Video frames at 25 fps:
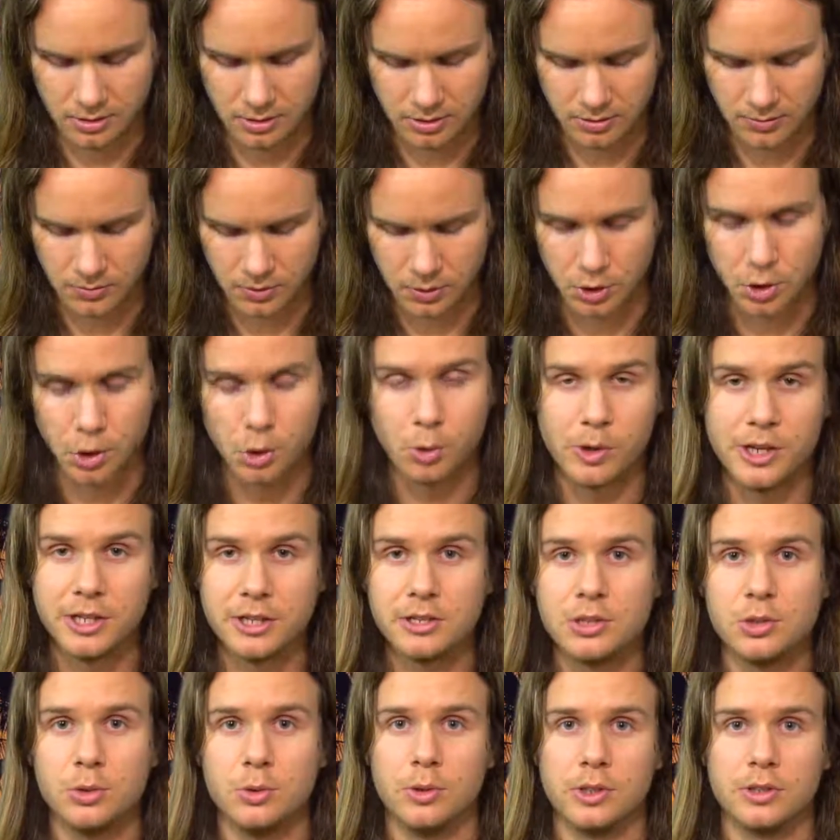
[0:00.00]
if you go
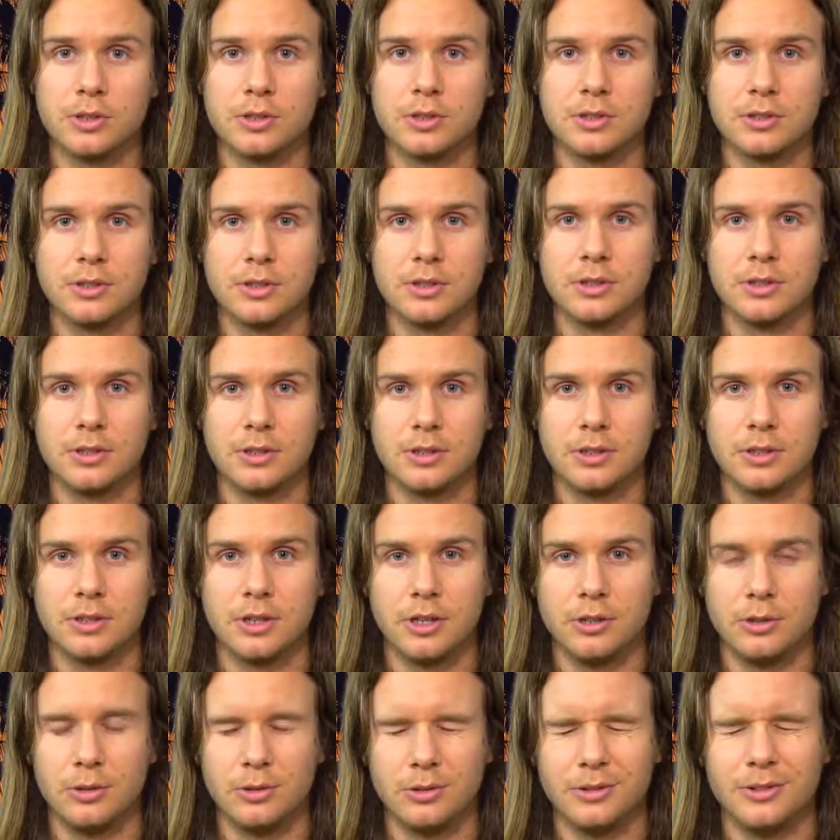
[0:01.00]
into it
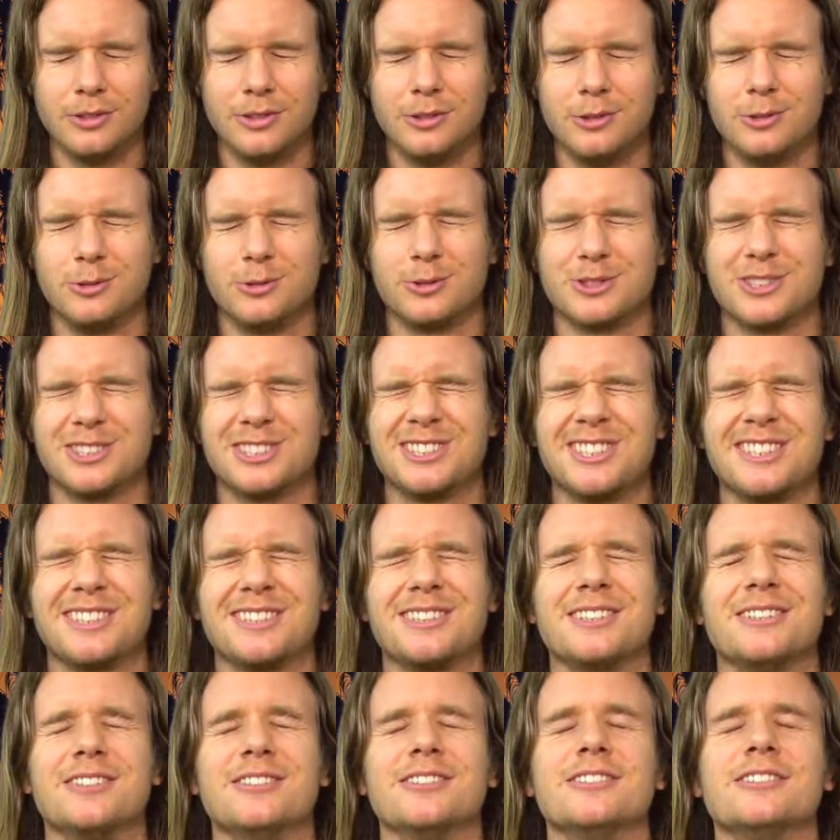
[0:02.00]
and you
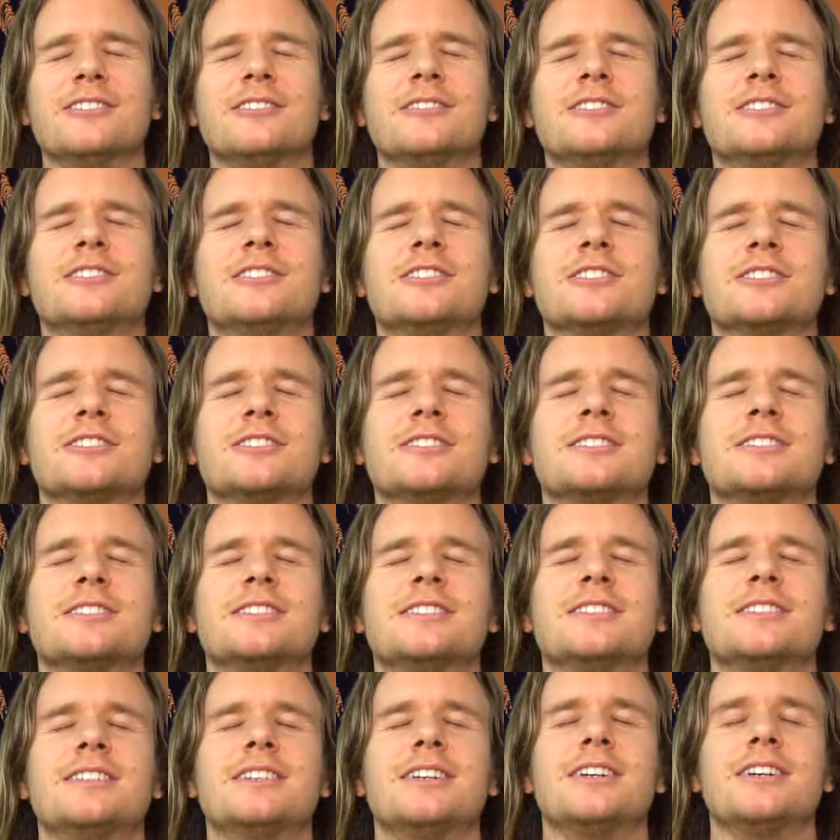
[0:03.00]
sit there and you
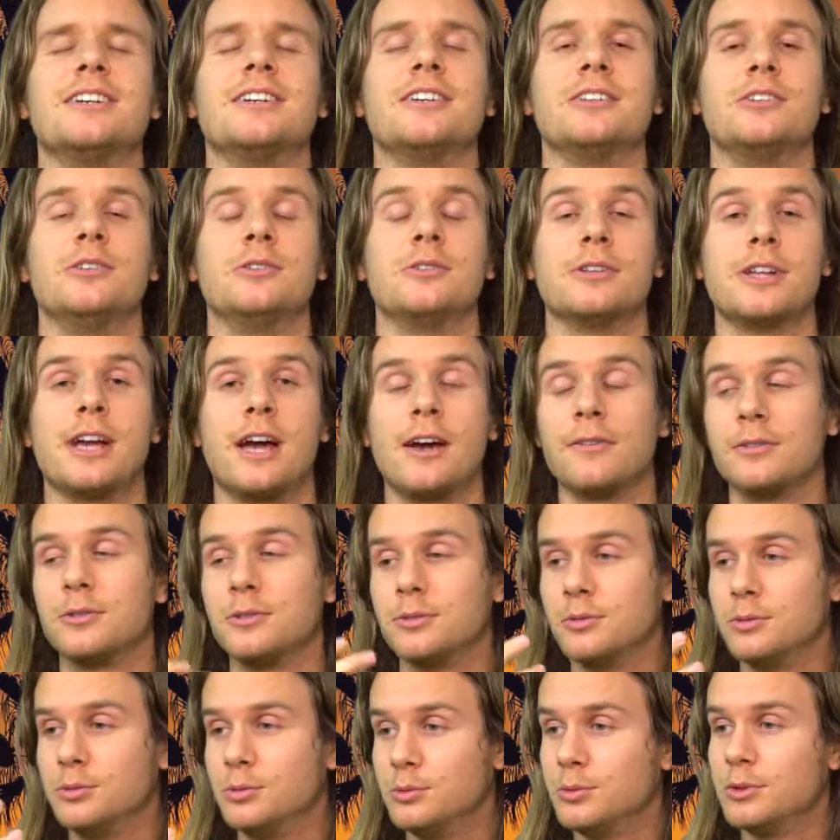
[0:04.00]
don't have
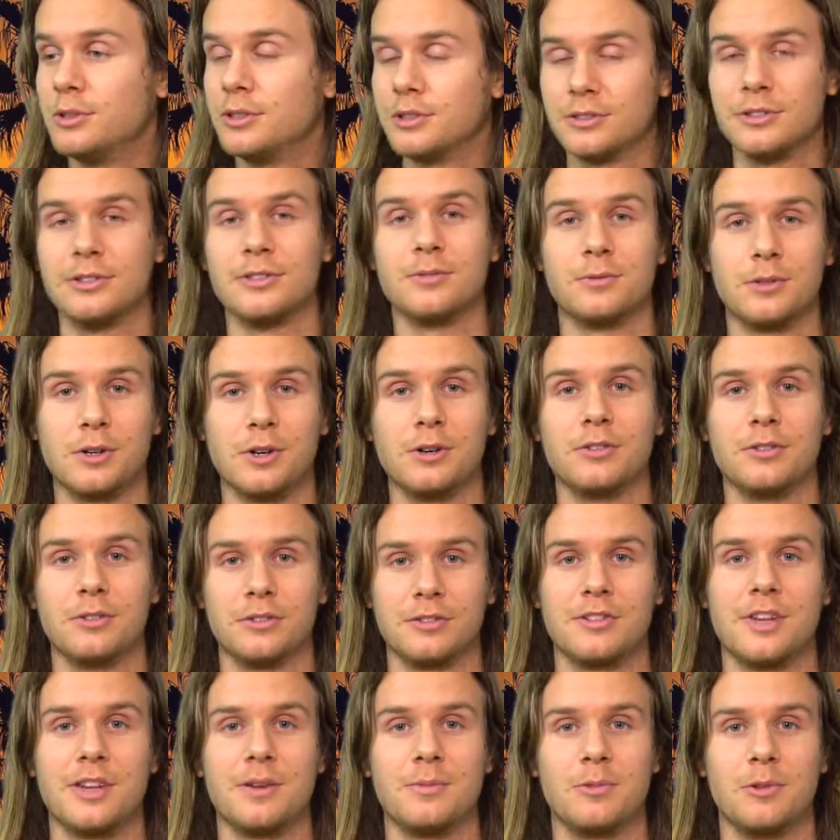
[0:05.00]
to do this in front of
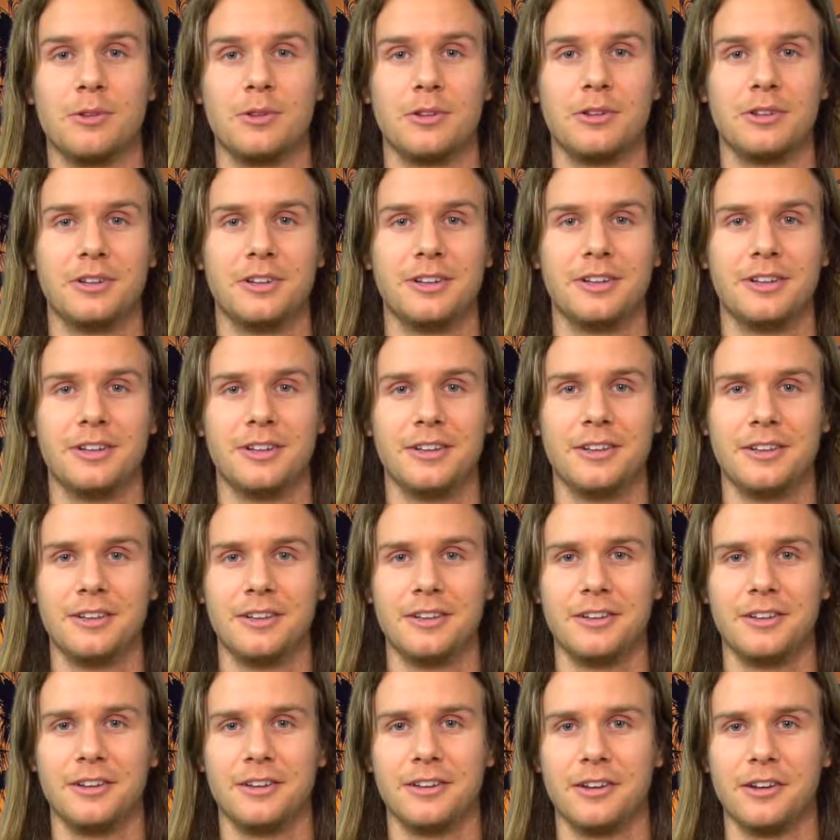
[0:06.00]
the table,
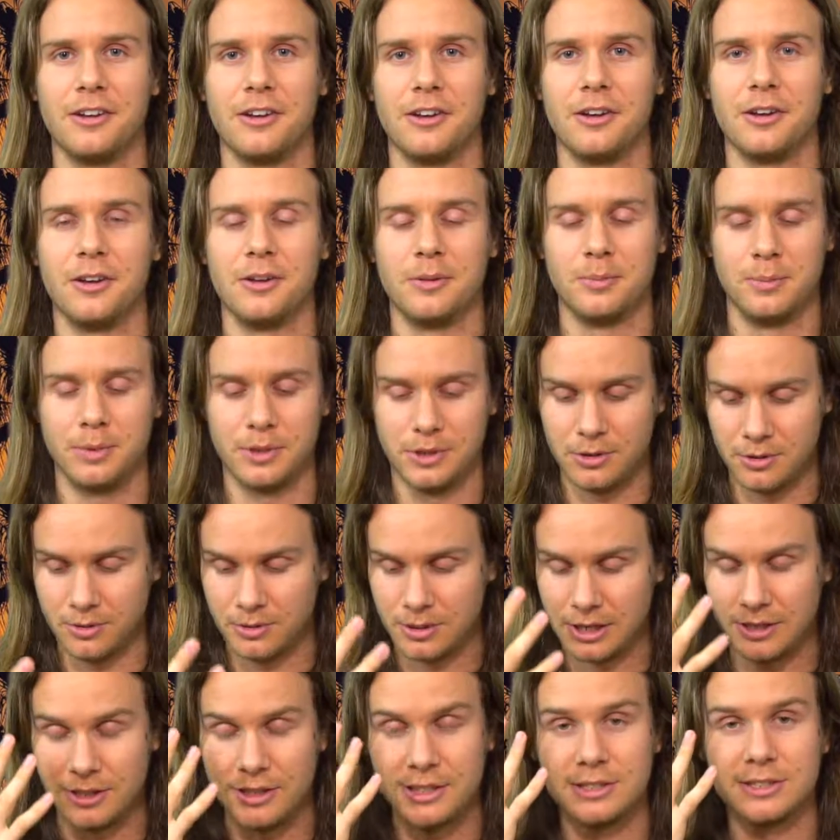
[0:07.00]
but
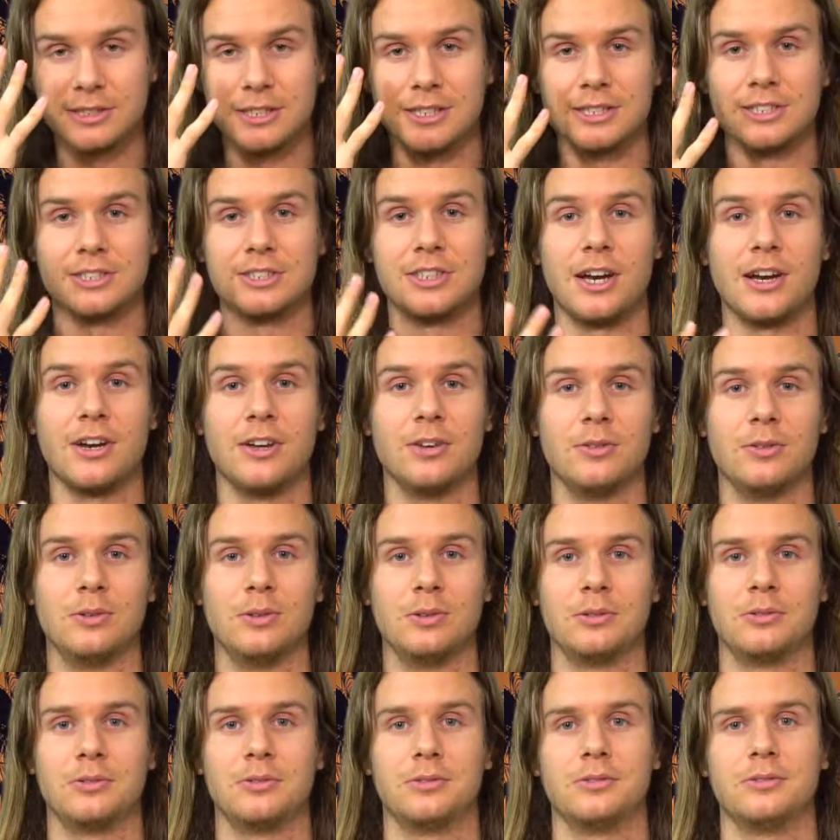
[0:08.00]
you, at least inside of
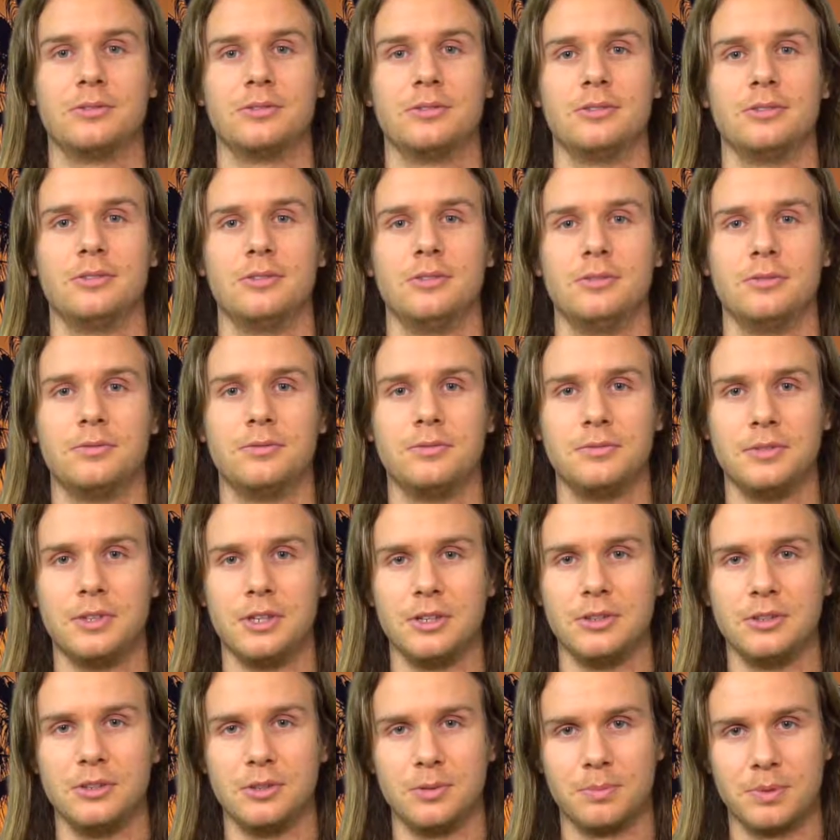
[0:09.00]
you, you
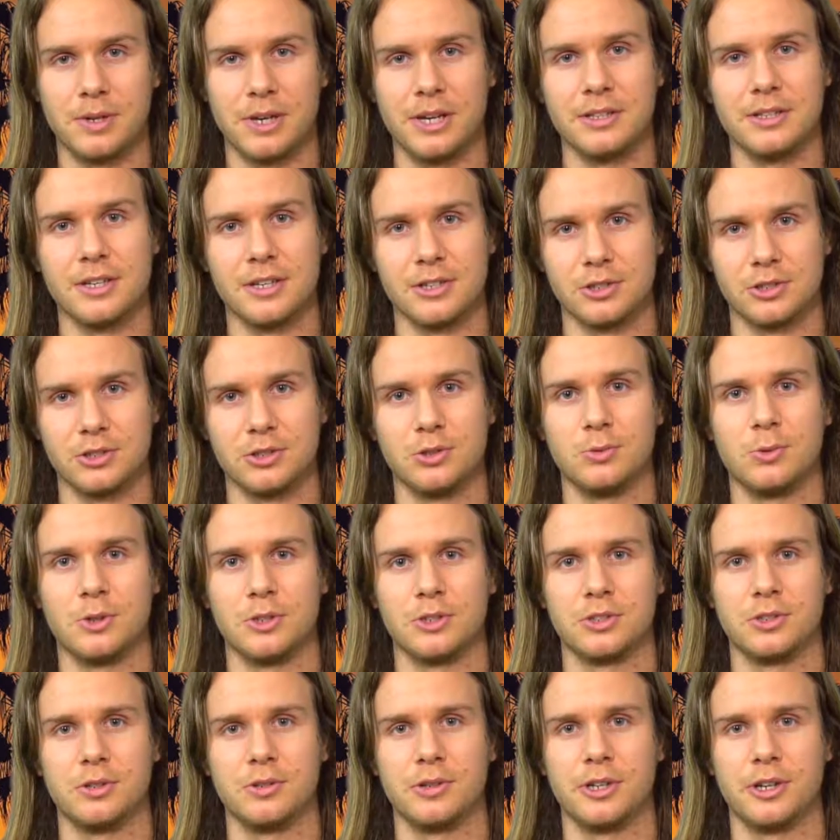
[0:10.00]
feel, you pay attention to
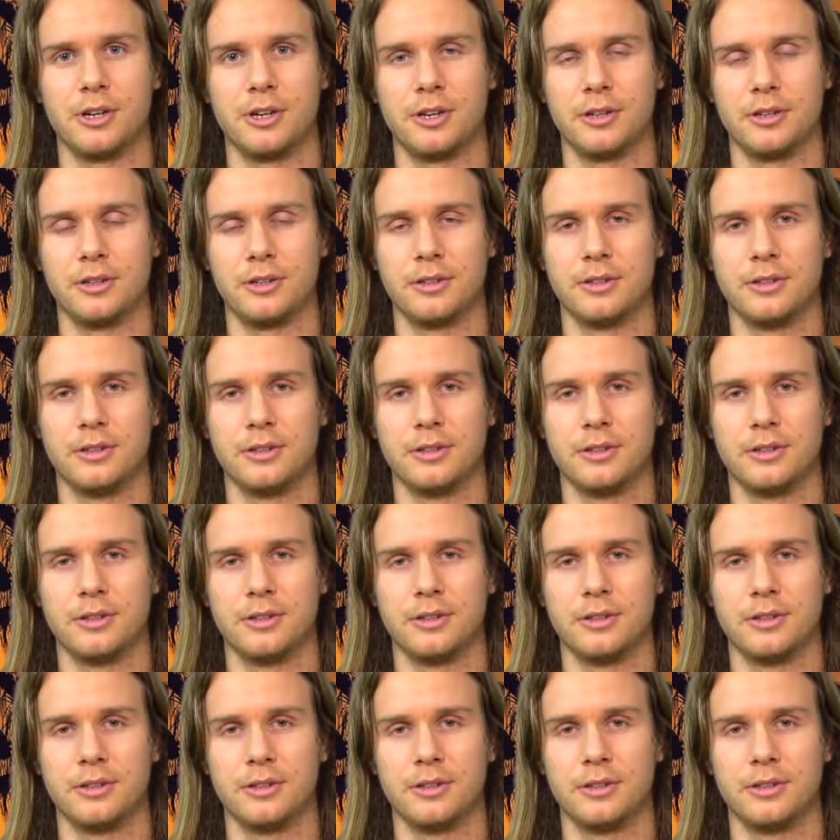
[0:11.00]
what's going on.